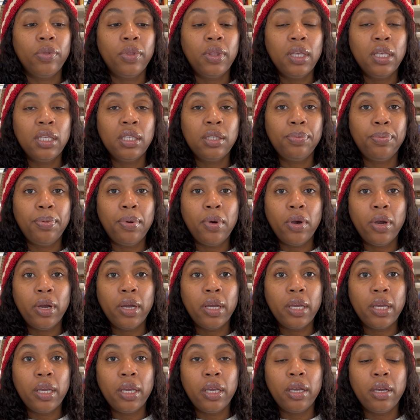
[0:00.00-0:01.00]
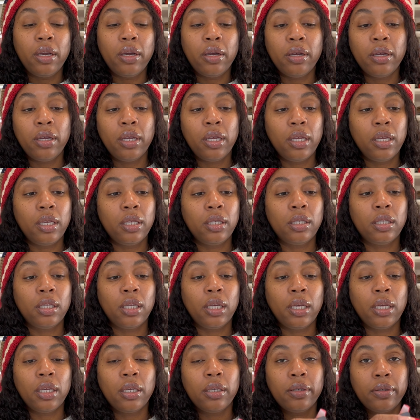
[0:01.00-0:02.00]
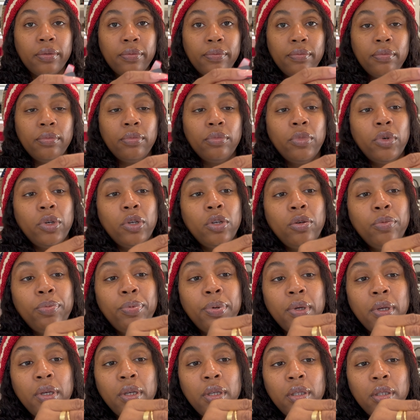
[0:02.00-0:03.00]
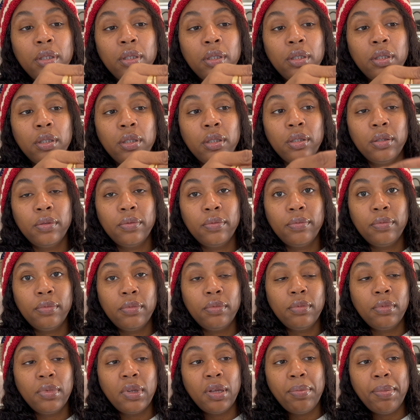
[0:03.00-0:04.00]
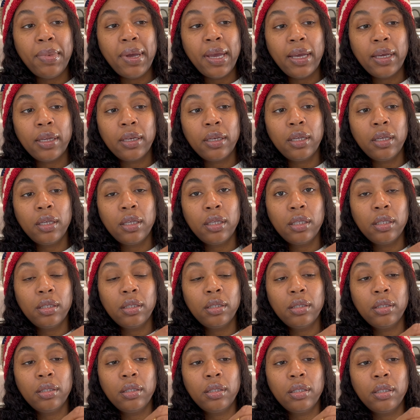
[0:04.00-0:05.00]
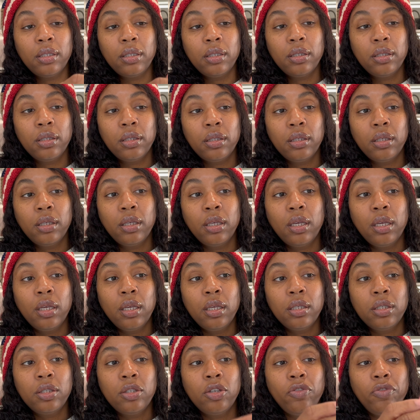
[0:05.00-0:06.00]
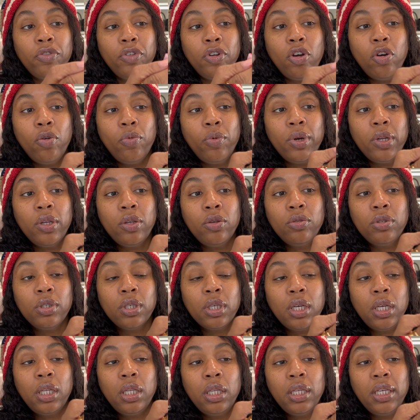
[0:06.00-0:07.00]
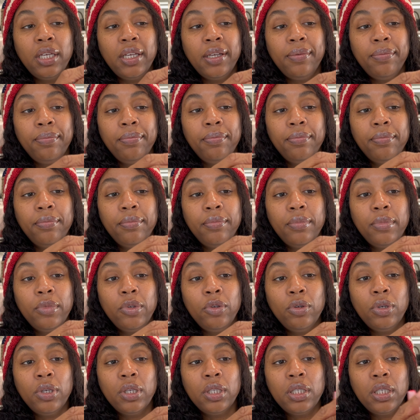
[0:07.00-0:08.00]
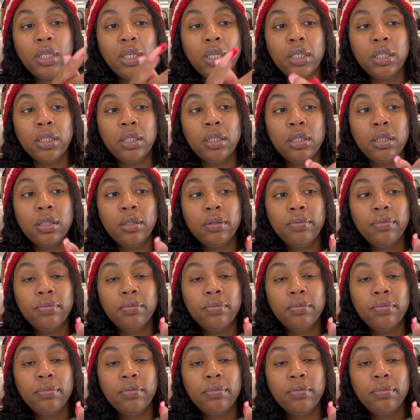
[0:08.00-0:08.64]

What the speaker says: this part here is like where you put the magnet. So if you don't want to use a clip, you could just,